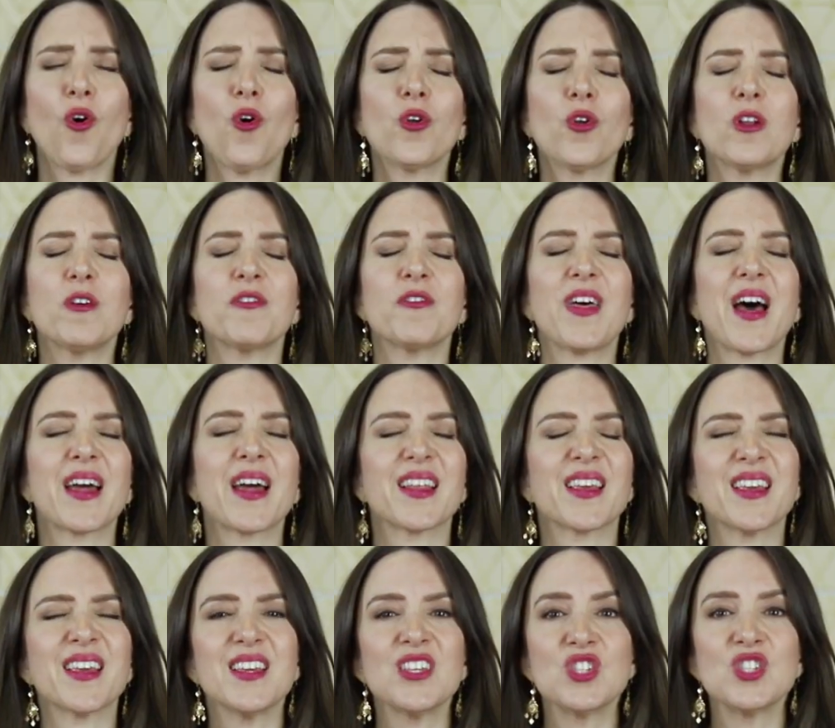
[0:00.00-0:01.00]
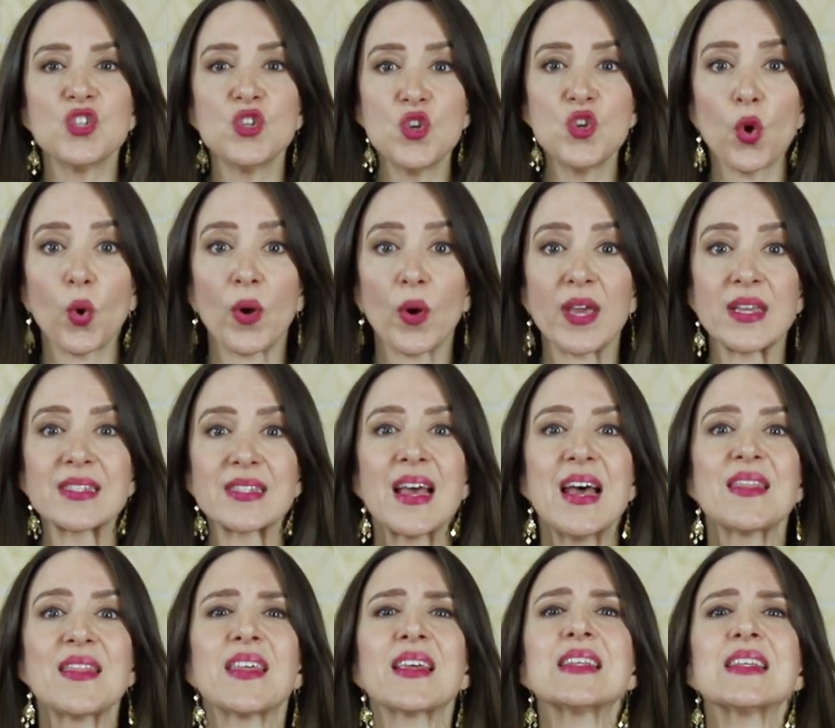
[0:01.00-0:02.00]
All of that is noise
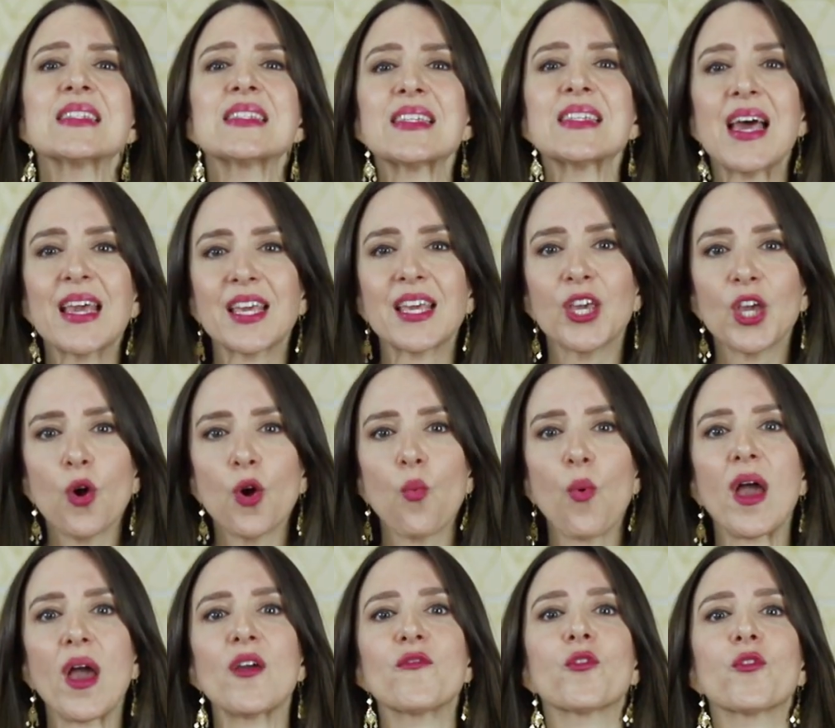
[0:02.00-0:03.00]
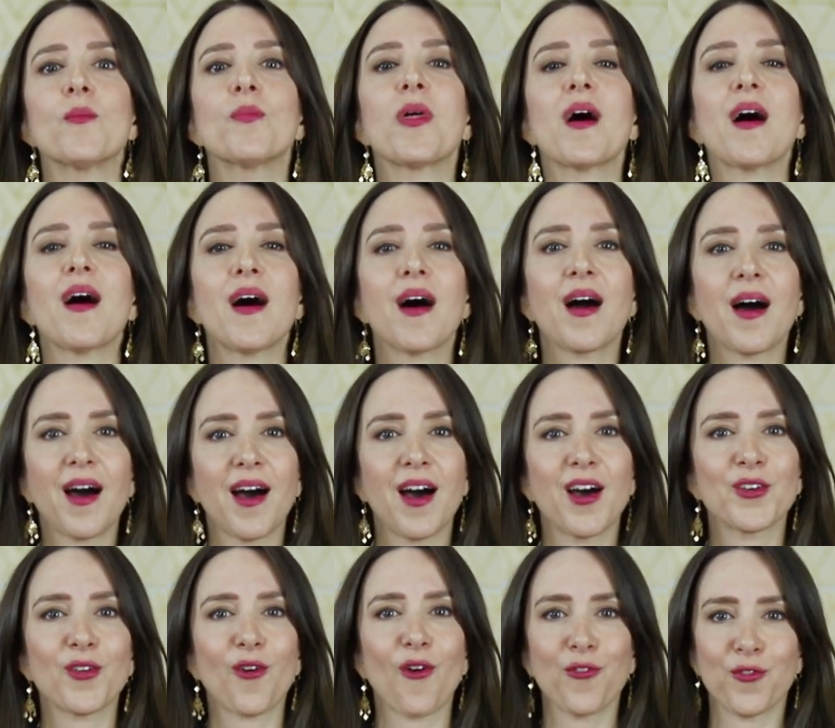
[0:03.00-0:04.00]
that is taking away from the
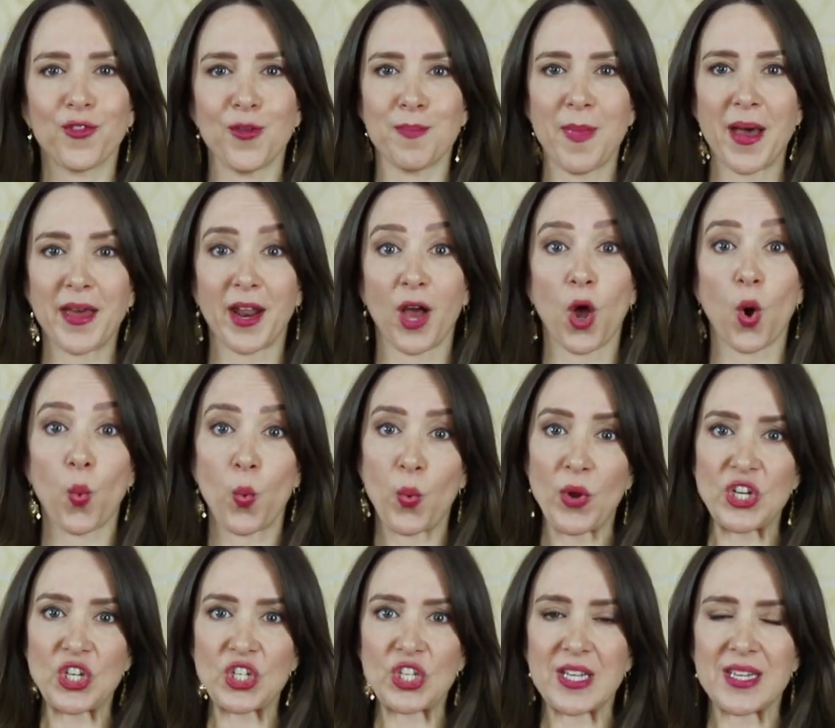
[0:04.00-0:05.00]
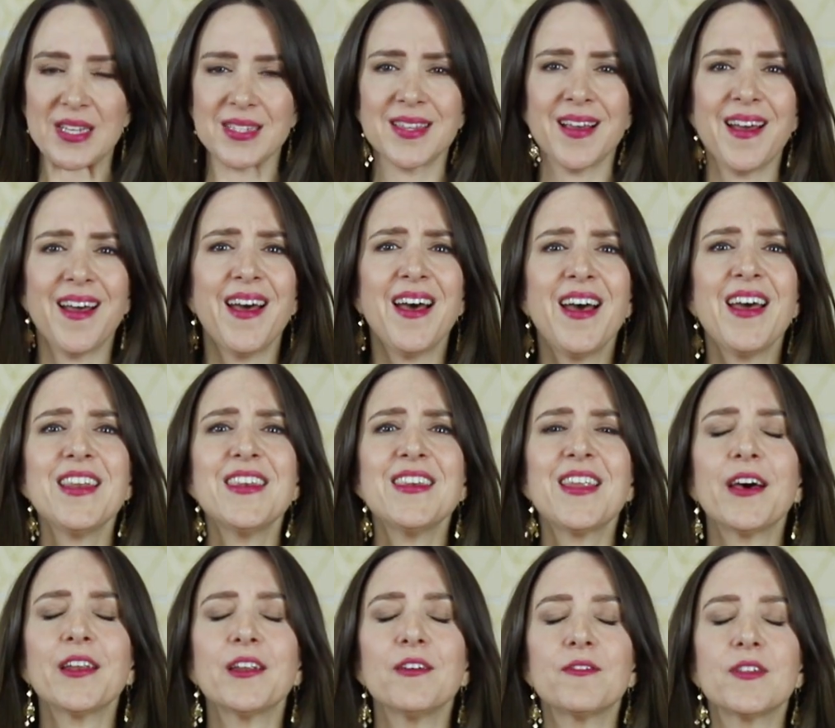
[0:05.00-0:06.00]
heart of the matter, which is
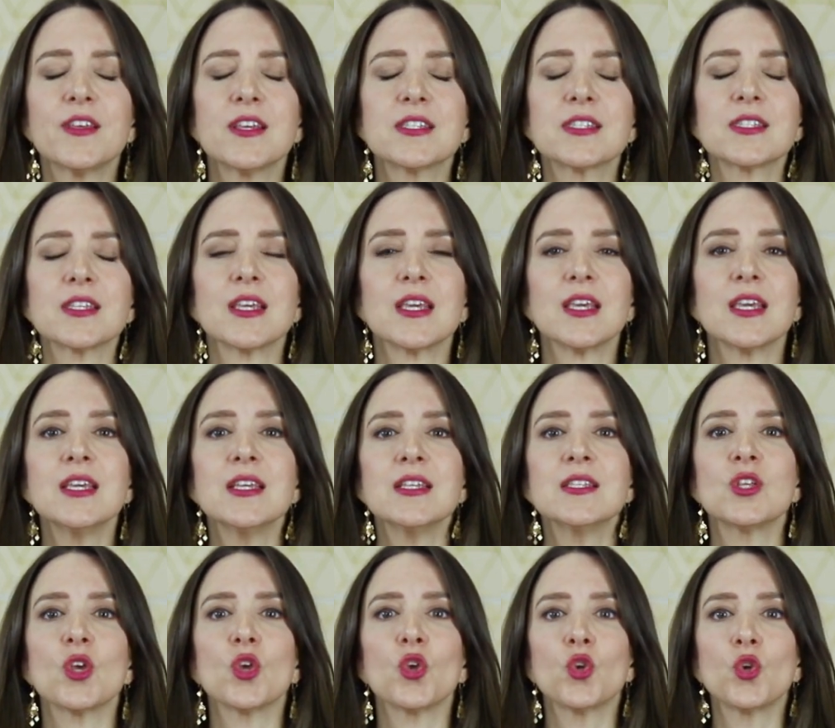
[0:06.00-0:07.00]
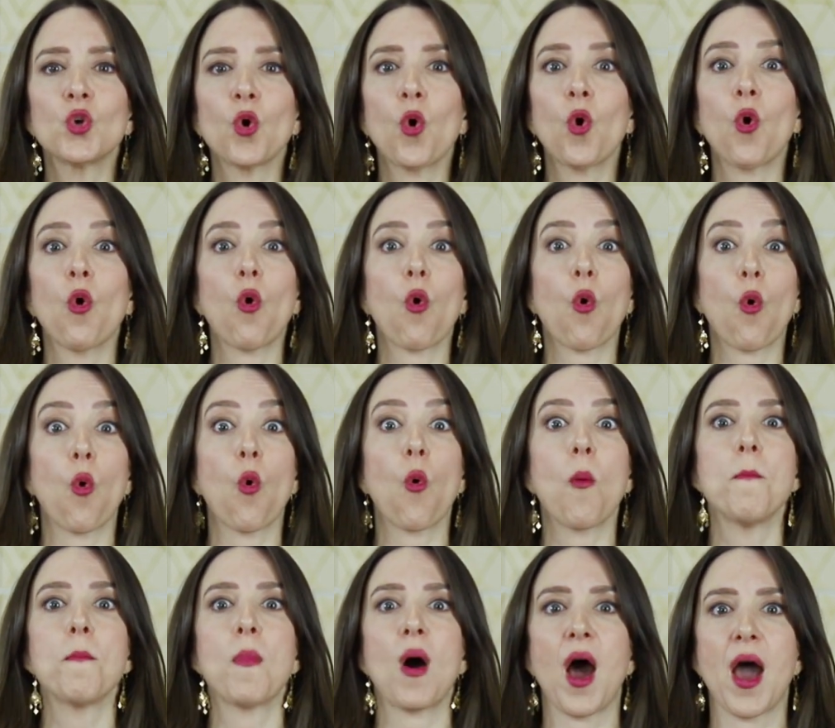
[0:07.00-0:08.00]
none of this is your or
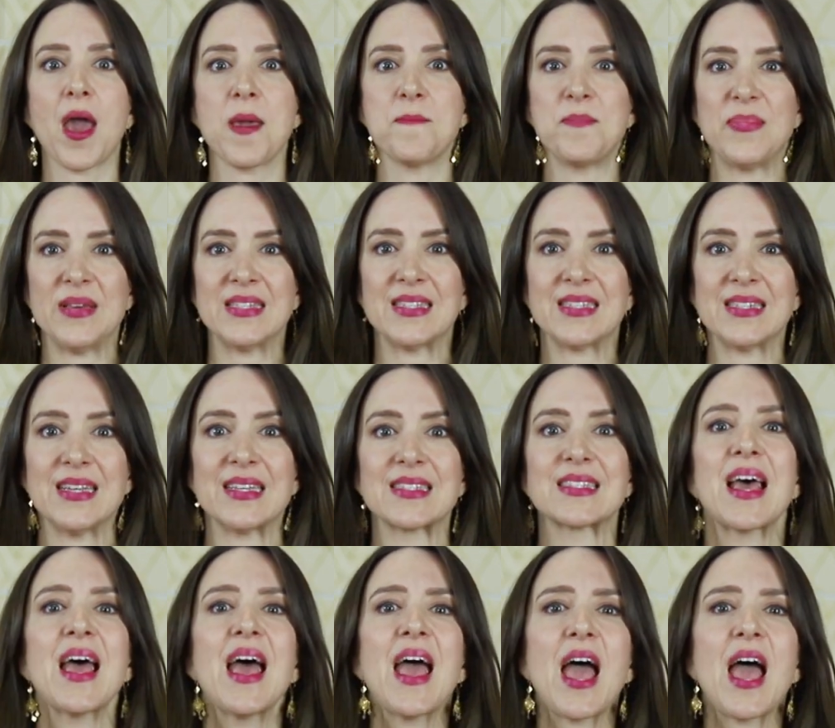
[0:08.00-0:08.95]
my business.